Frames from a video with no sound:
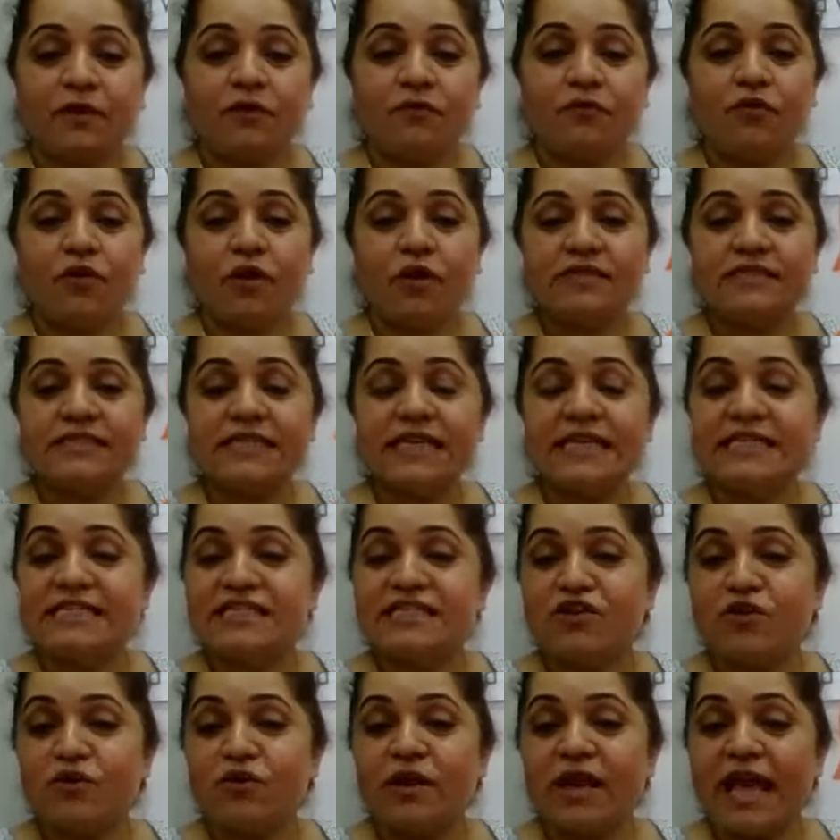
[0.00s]
Fox is
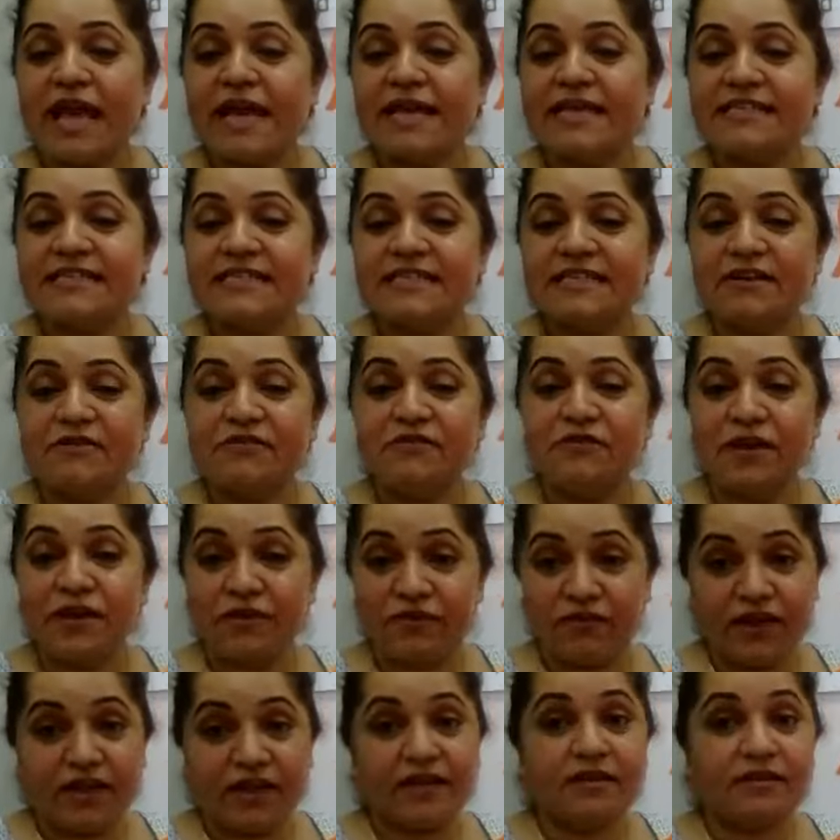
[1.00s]
known as a
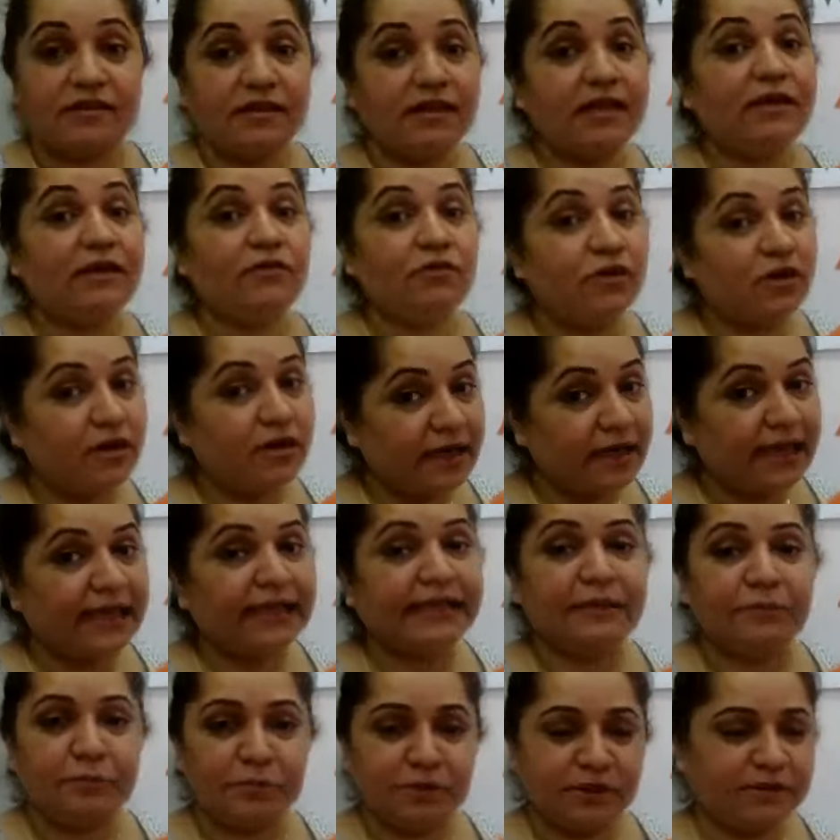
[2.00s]
very clever
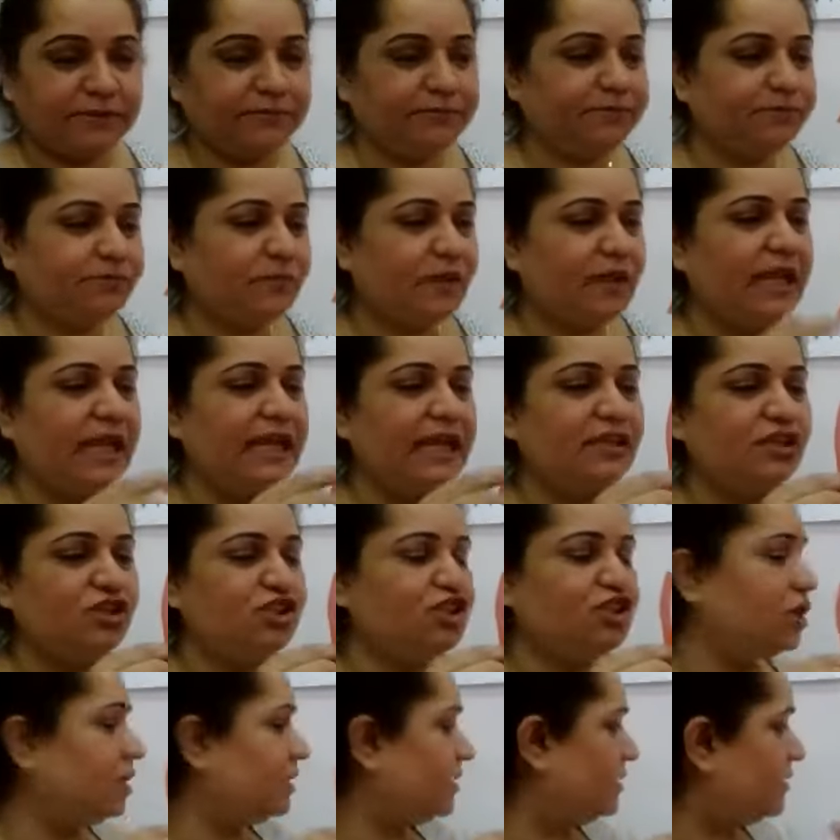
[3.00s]
animal in the
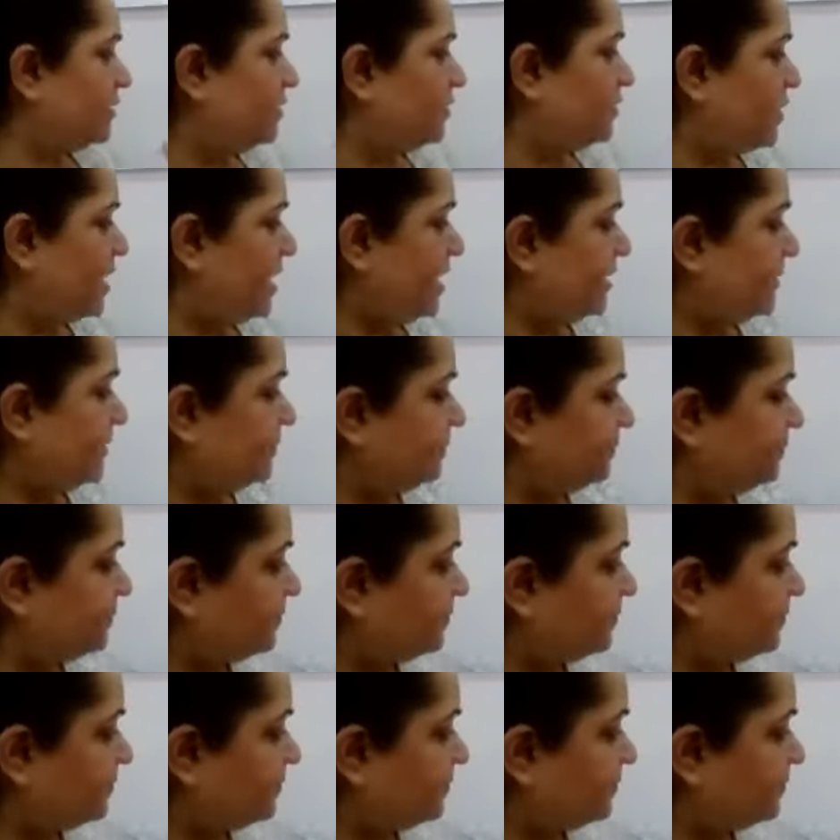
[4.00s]
jungle, right?